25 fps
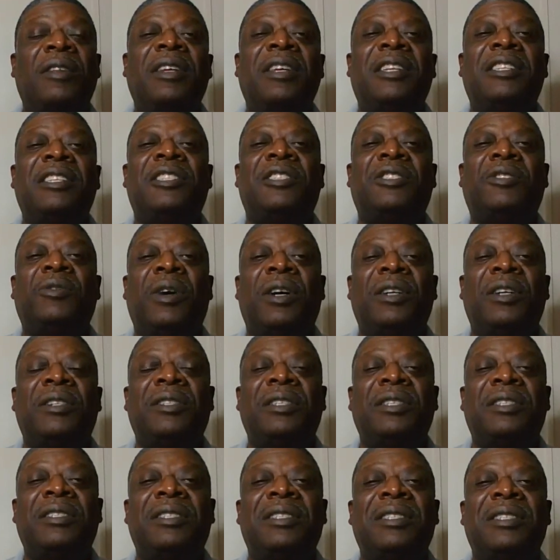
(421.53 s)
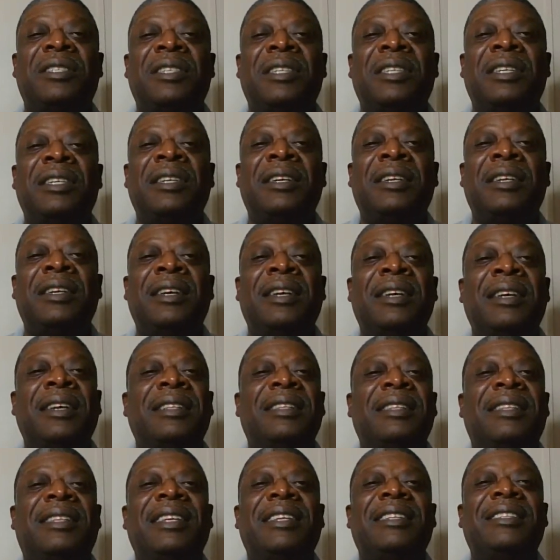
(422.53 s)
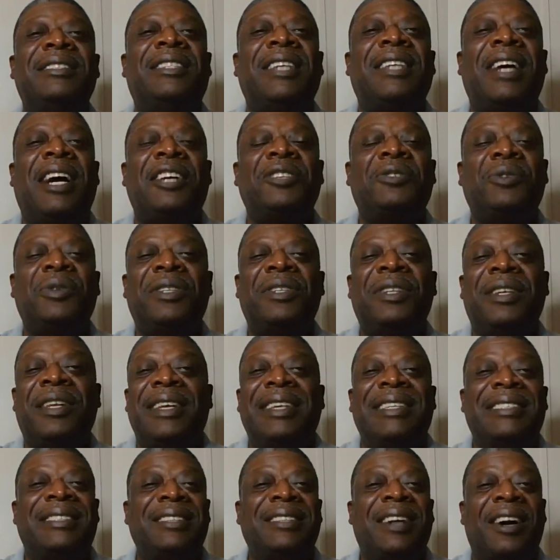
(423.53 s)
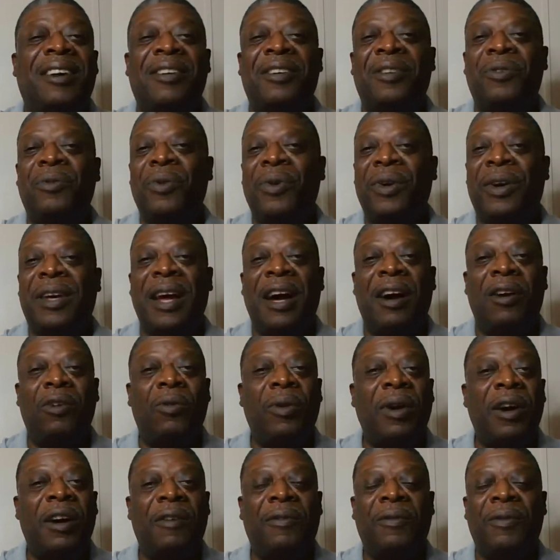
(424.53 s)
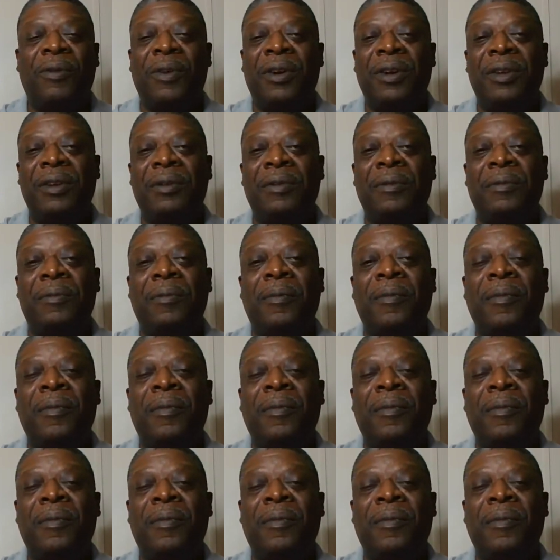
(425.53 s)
the instructions, then Joshua, it's not going to work out well for you.